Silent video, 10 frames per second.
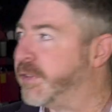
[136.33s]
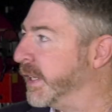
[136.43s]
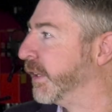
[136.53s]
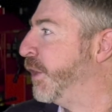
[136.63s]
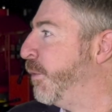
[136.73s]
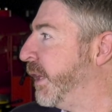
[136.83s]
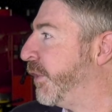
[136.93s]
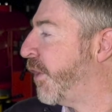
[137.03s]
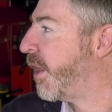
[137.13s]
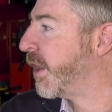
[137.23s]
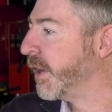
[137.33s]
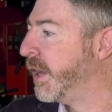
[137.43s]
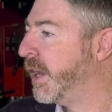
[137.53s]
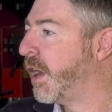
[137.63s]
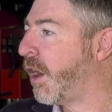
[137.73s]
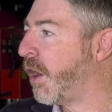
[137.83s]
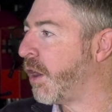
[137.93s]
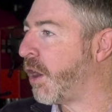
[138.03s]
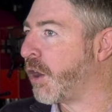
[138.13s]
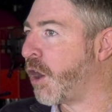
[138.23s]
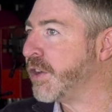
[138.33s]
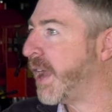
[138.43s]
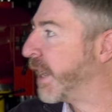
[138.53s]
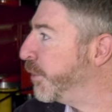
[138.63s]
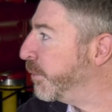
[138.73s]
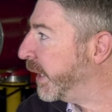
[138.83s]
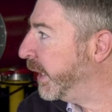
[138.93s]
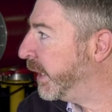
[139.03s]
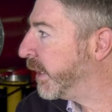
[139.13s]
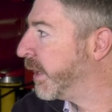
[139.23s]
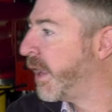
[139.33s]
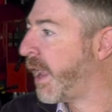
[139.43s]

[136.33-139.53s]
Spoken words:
dealing with are not unique,